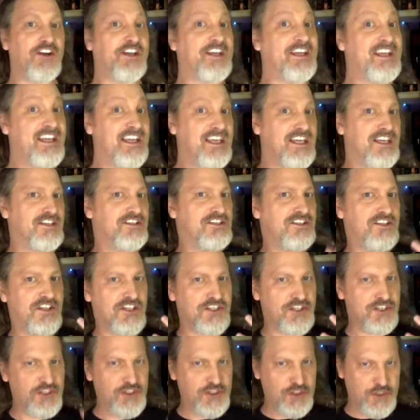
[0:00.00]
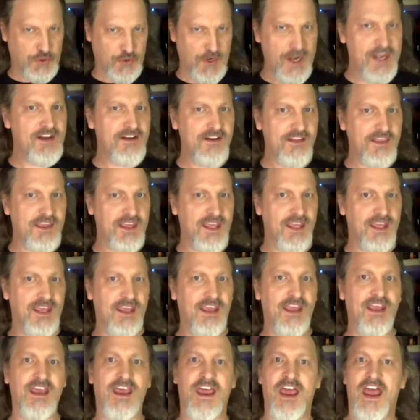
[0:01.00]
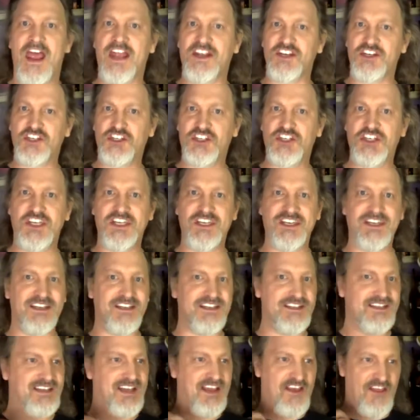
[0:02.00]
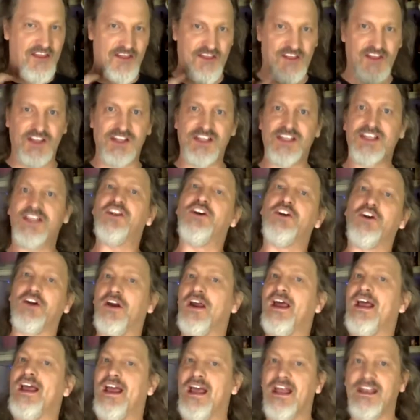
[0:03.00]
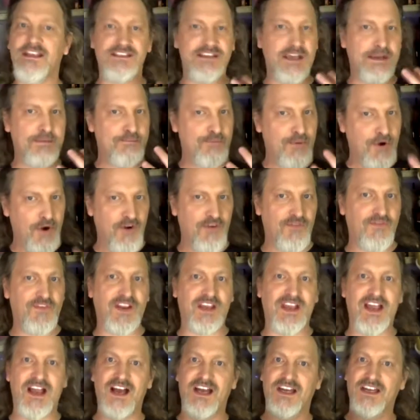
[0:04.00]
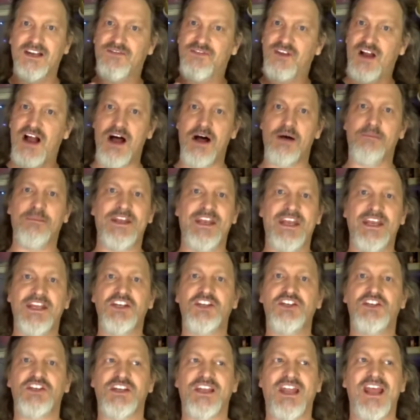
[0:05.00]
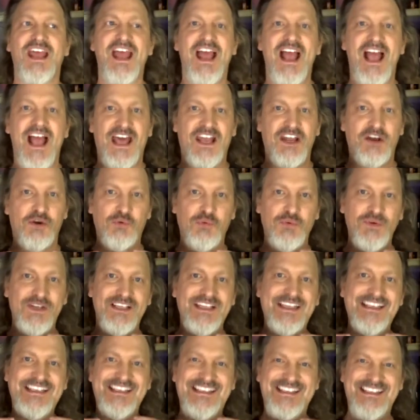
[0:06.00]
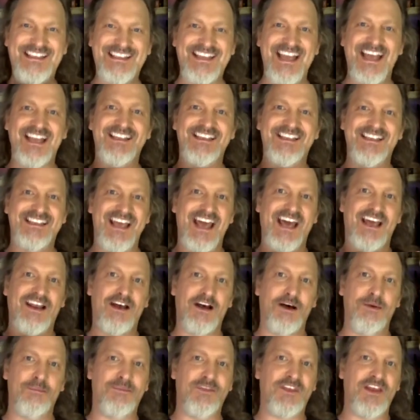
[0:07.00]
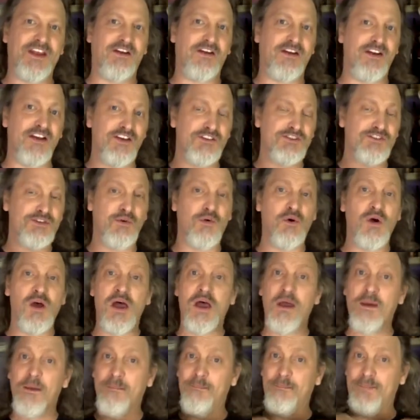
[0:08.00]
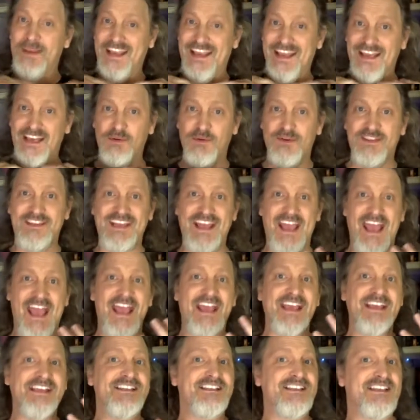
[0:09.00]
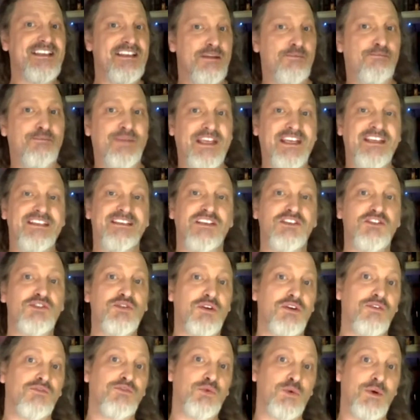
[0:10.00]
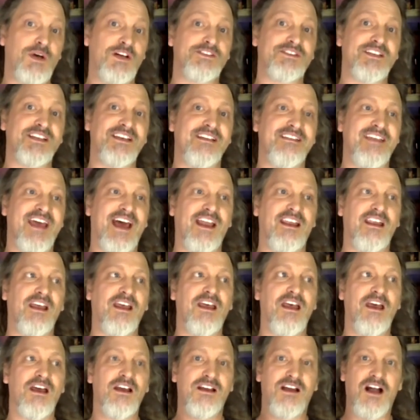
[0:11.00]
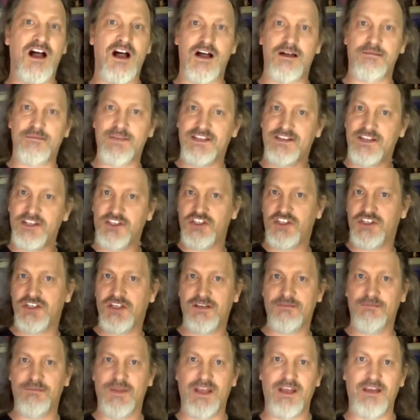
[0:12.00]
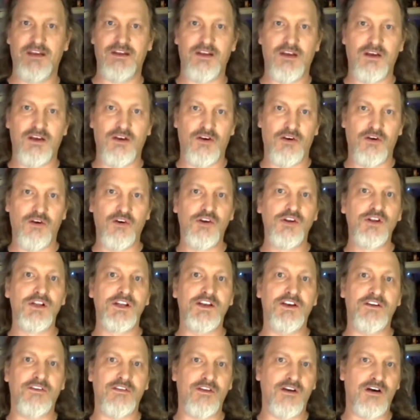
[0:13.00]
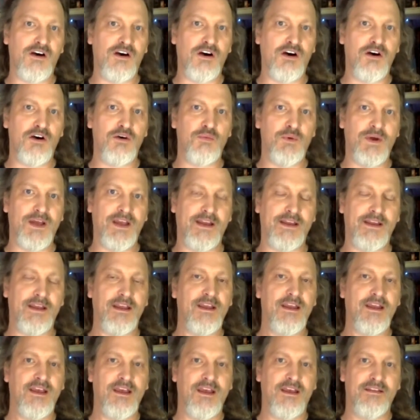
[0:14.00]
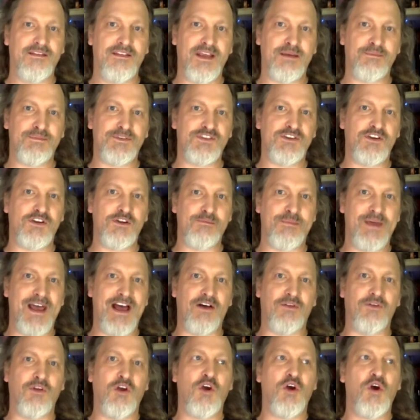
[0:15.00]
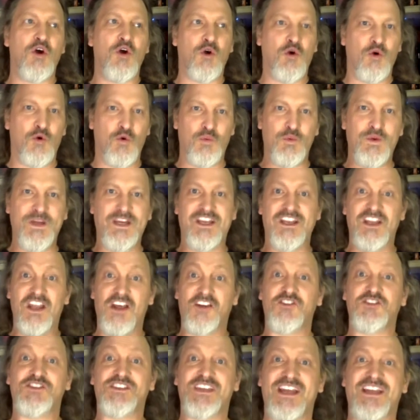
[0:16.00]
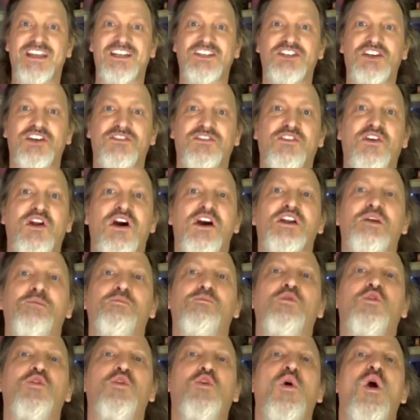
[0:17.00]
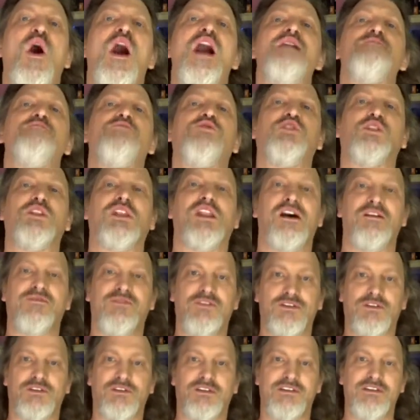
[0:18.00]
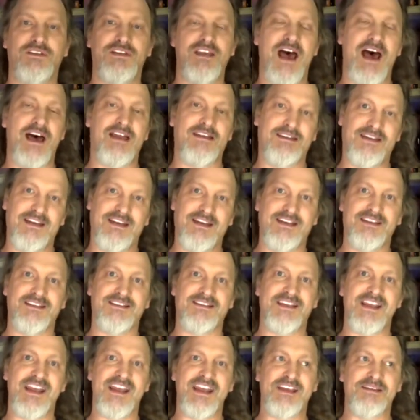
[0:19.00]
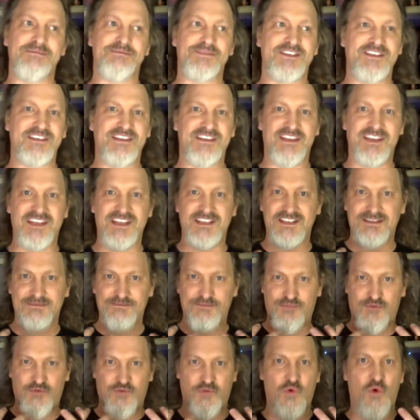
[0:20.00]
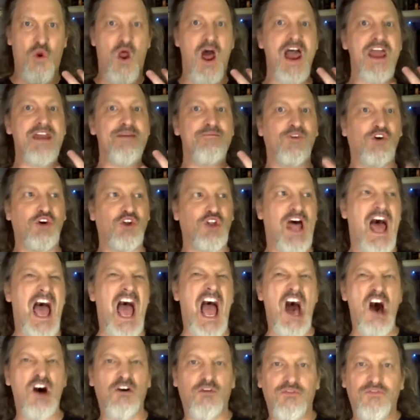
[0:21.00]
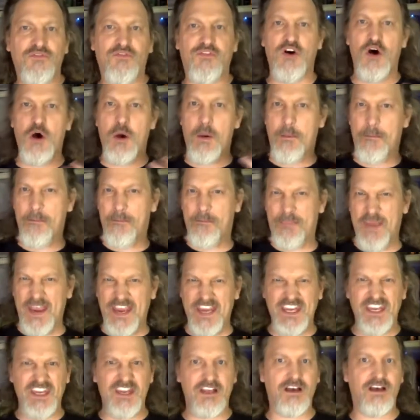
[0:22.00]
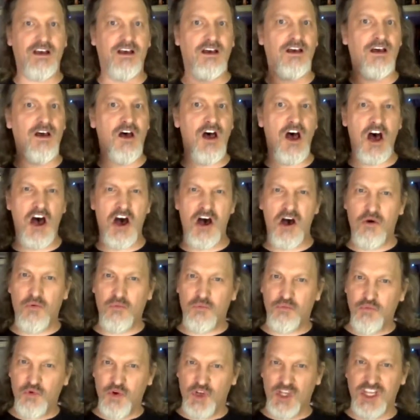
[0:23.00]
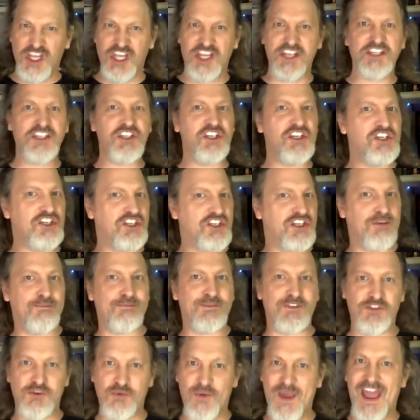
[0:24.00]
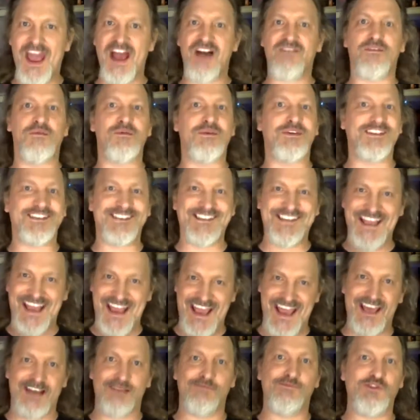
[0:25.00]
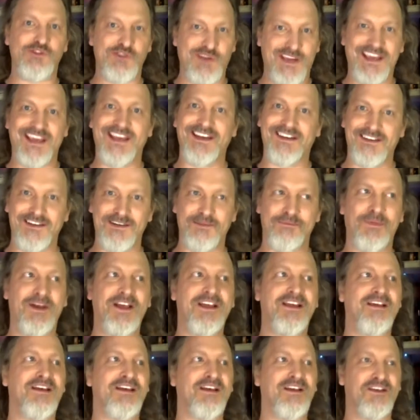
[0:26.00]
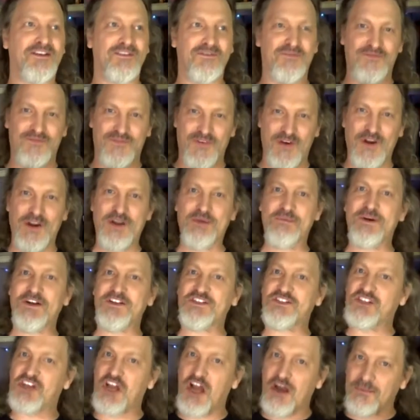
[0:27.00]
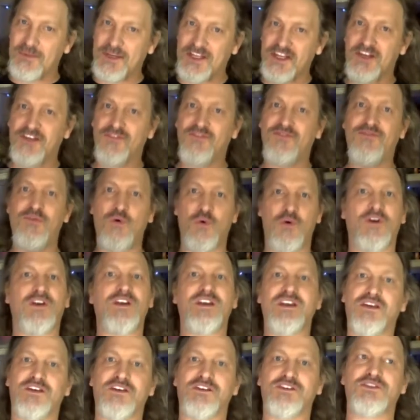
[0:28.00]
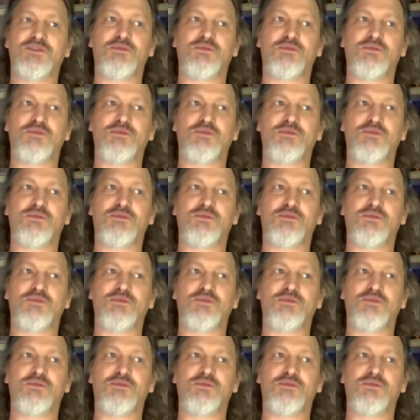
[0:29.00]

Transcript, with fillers: He is the strength and she is the leader. It's a perfect kind of combination, and it really sets that up there. And also, beginning with the A's and the B's, it sort of dwells into that comment that she had made earlier in the hallway, the episode about we can understand each other on a primal level, not needing names. This primal alpha beta relationship as you have amongst the animal kingdom very much coming into fore here.